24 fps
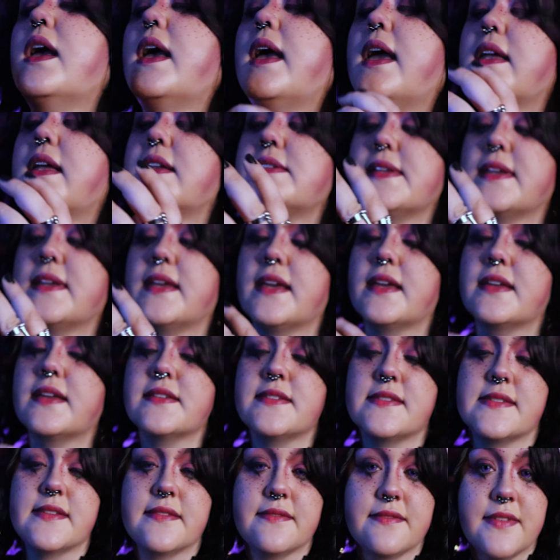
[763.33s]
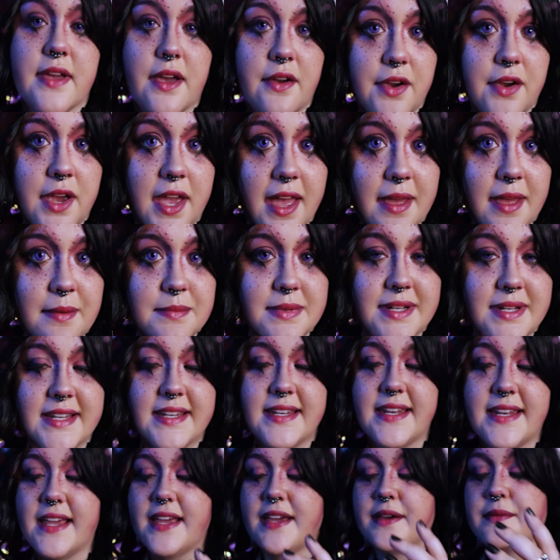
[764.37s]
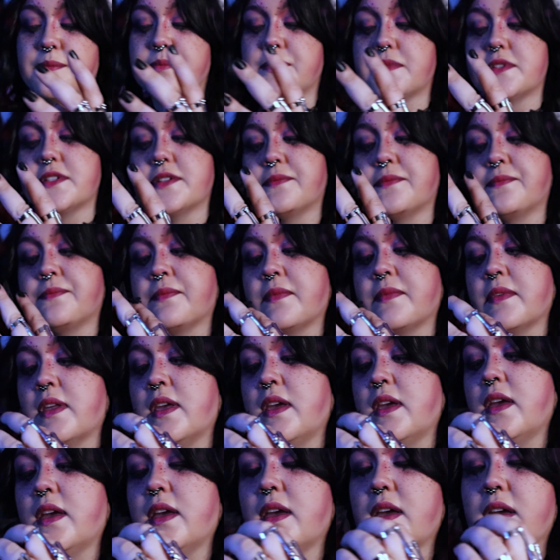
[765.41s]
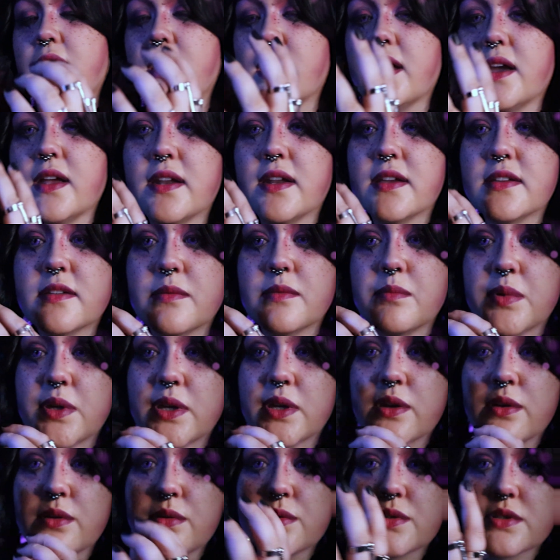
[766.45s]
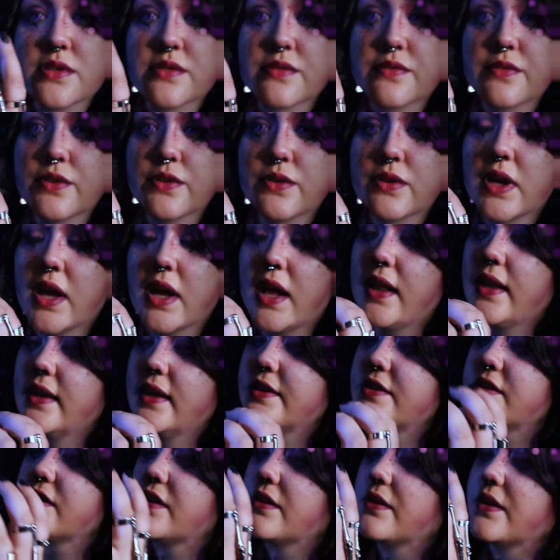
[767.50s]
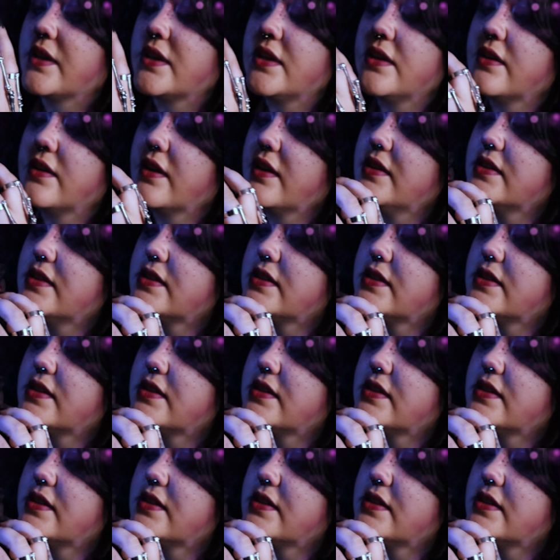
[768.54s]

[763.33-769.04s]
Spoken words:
It is very aptly named. It has a beautiful colour to it. You can